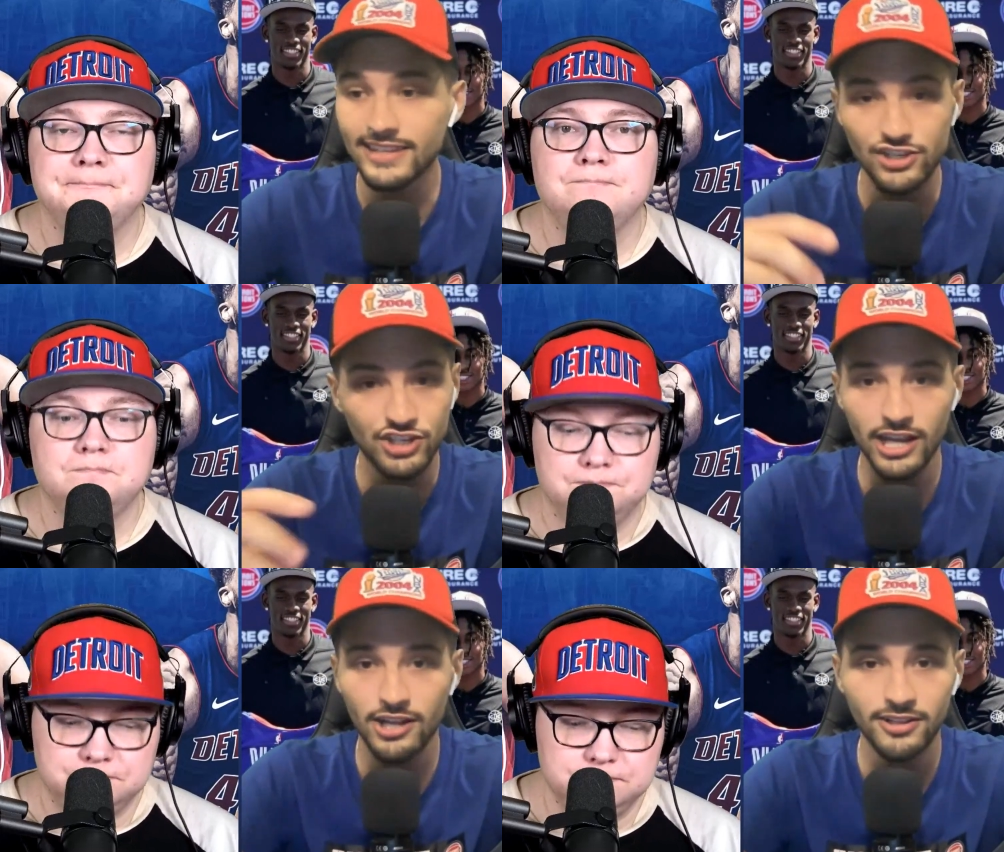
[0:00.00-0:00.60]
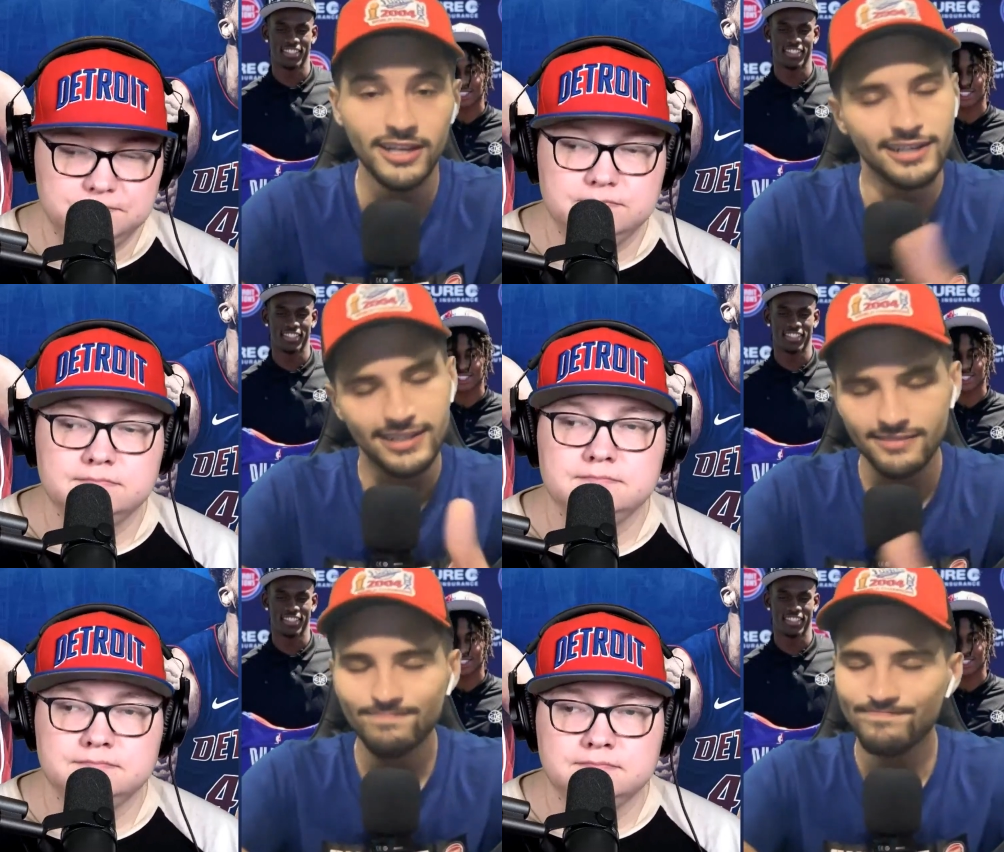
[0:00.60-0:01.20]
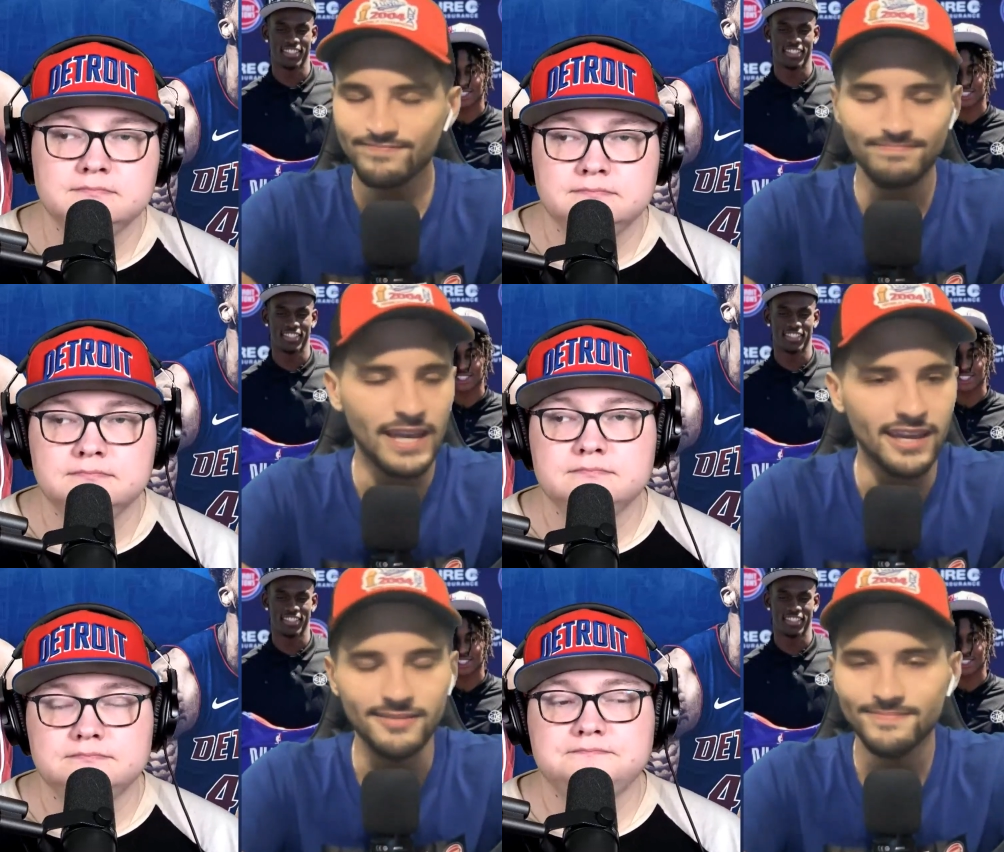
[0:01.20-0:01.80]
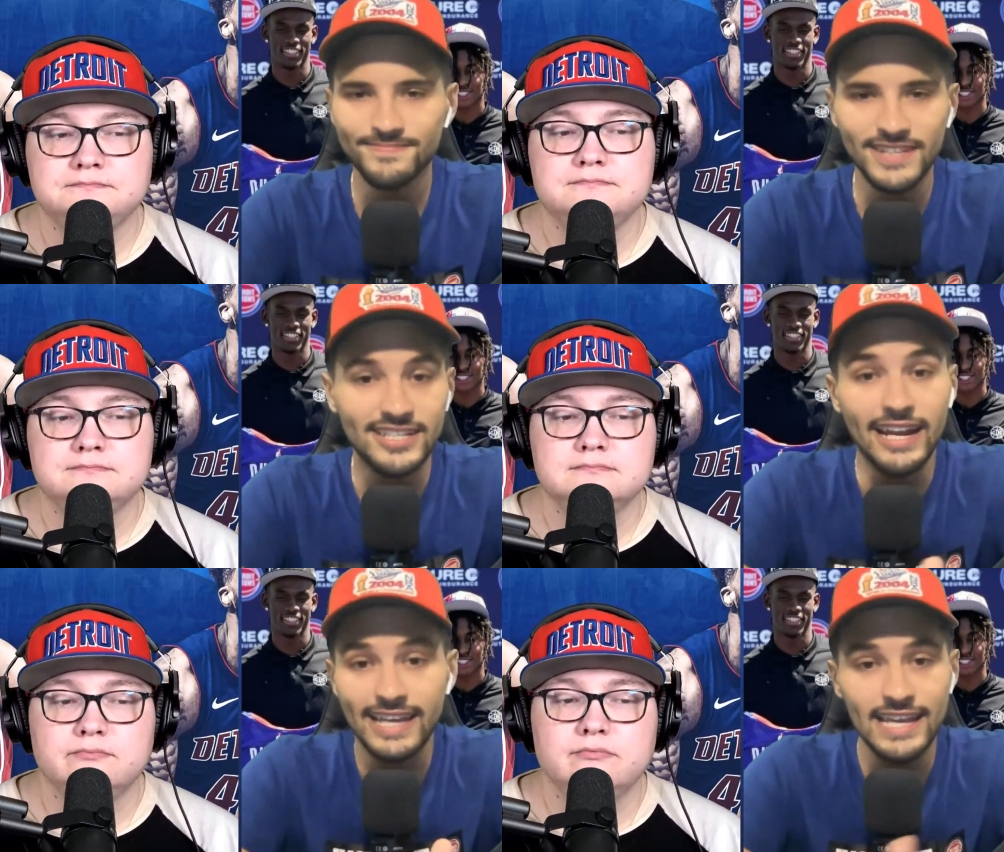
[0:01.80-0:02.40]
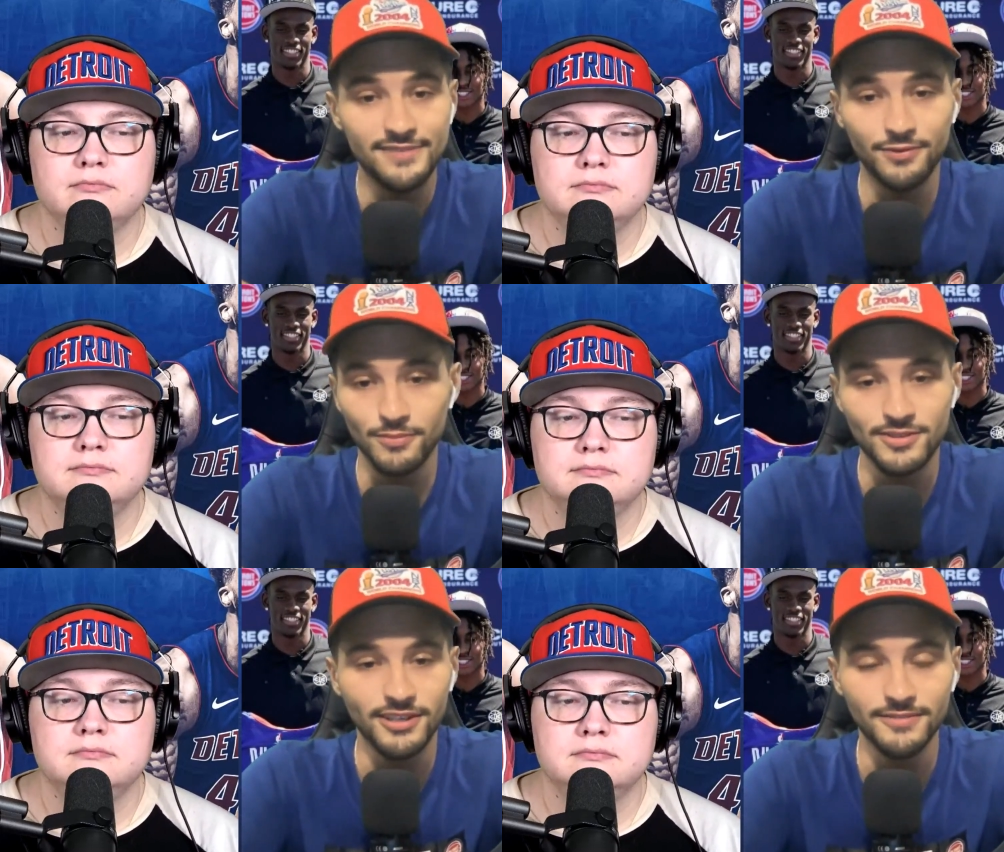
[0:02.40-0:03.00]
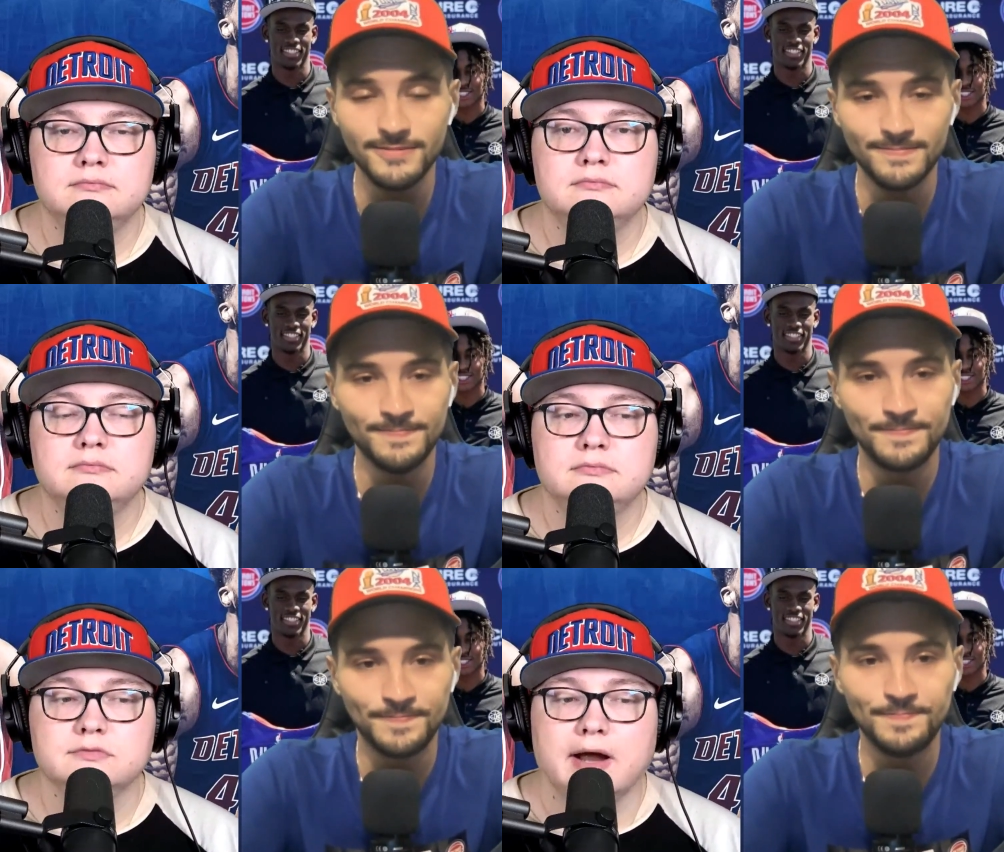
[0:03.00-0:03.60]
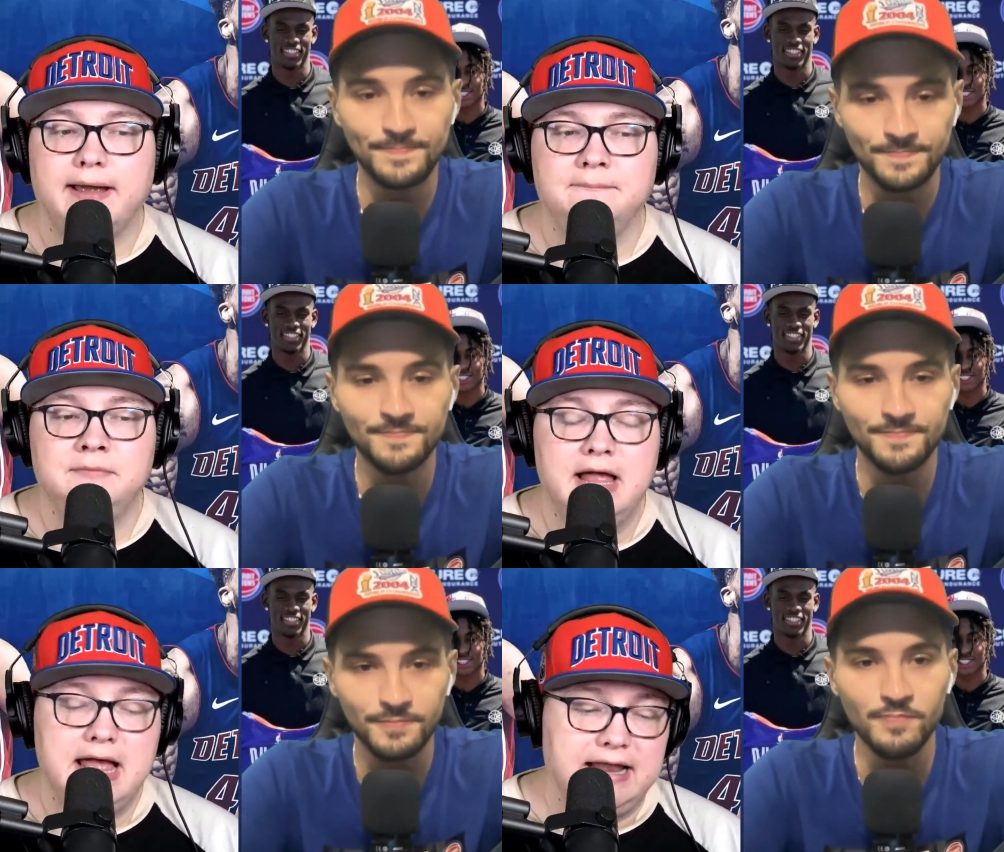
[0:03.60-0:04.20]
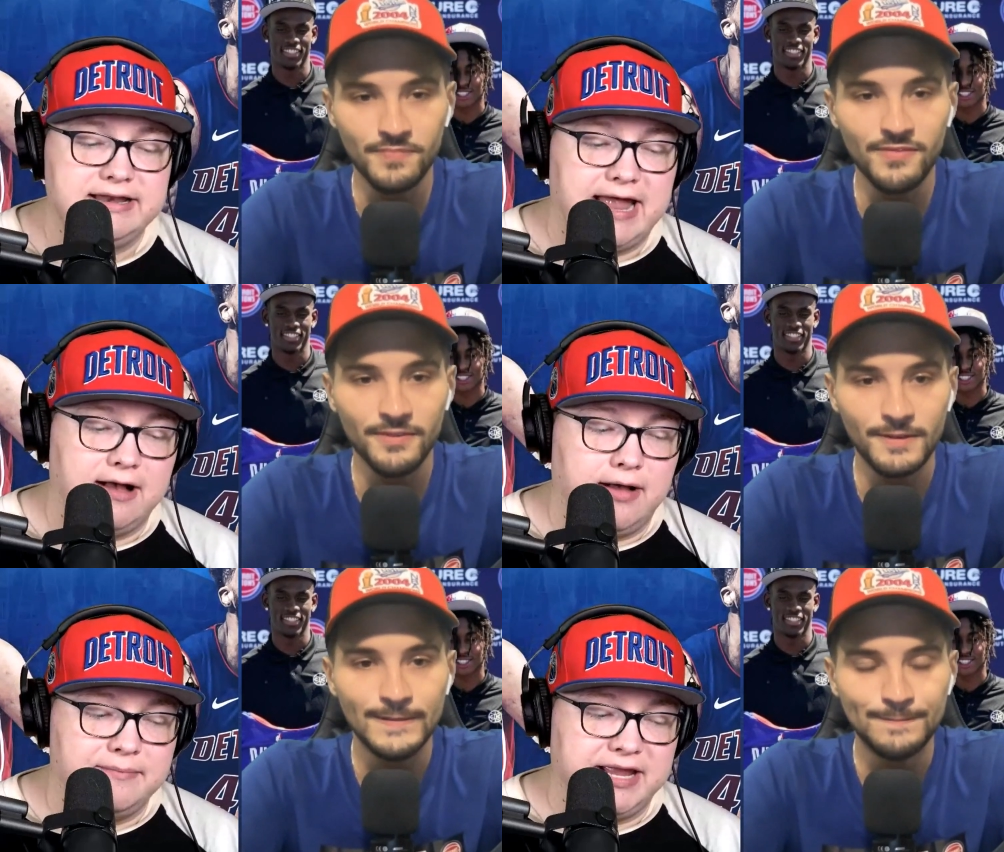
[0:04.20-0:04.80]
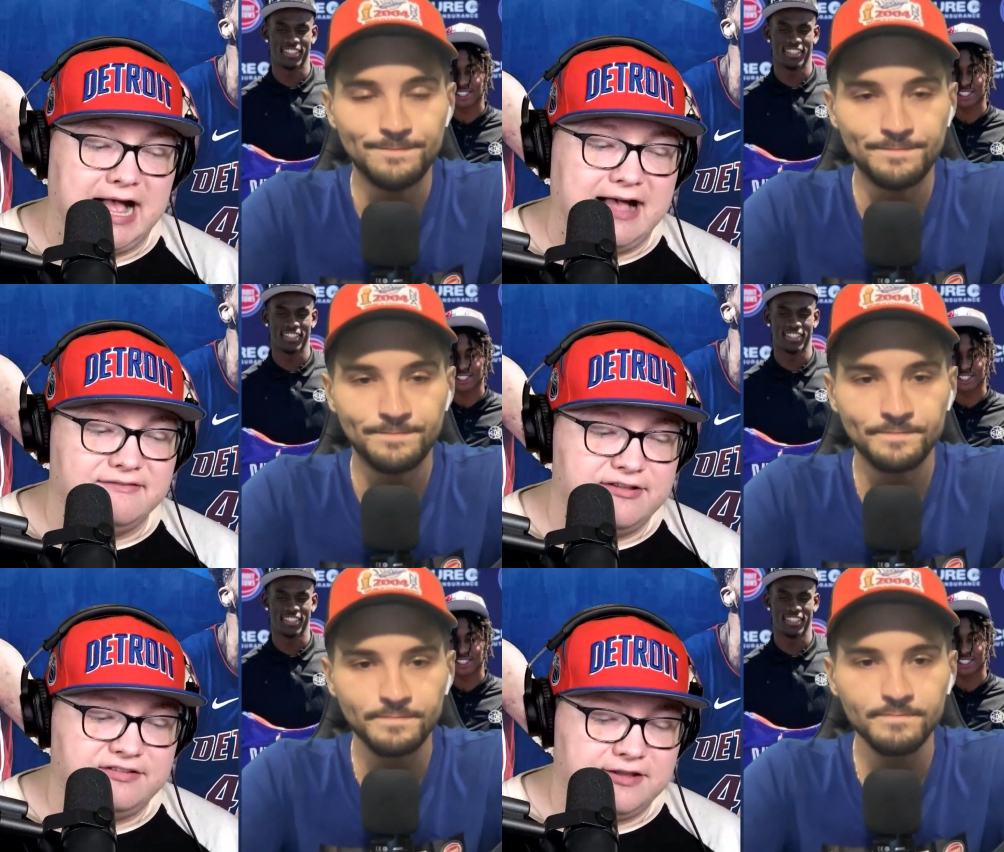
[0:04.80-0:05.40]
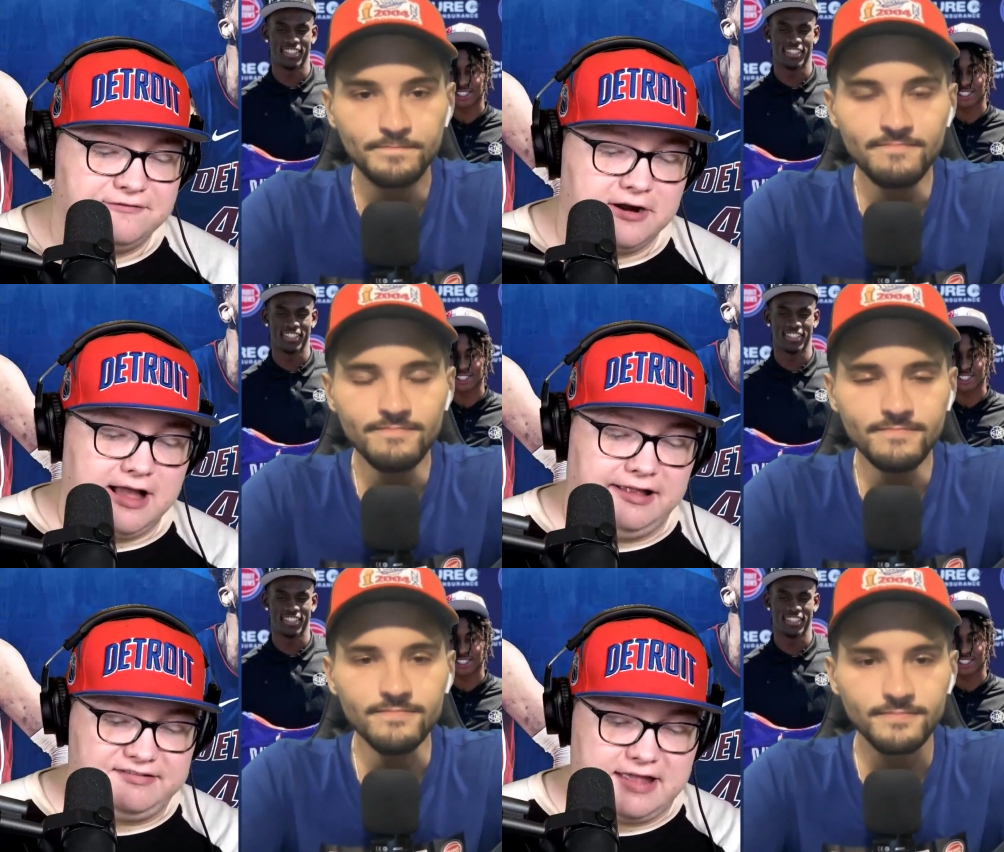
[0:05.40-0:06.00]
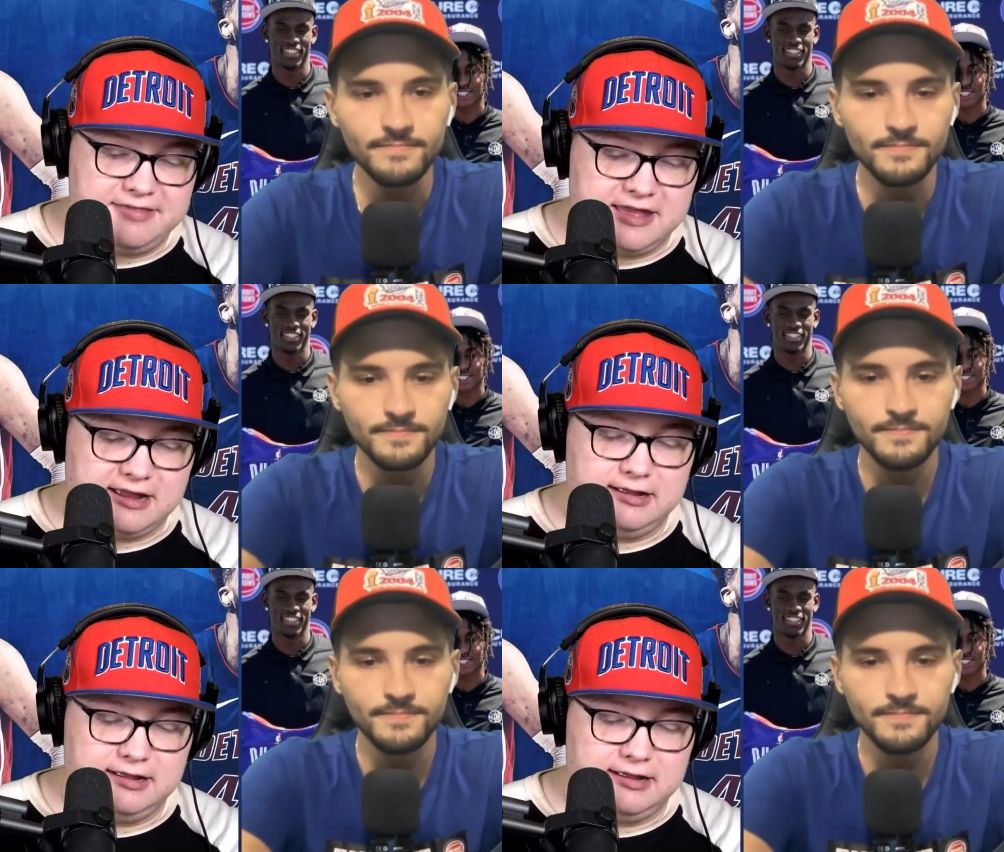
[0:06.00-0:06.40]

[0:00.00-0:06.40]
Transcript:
Speaker 1: they gel, man, he's got a case for himself.
Speaker 2: Right. Now, I mean, obviously for us, I think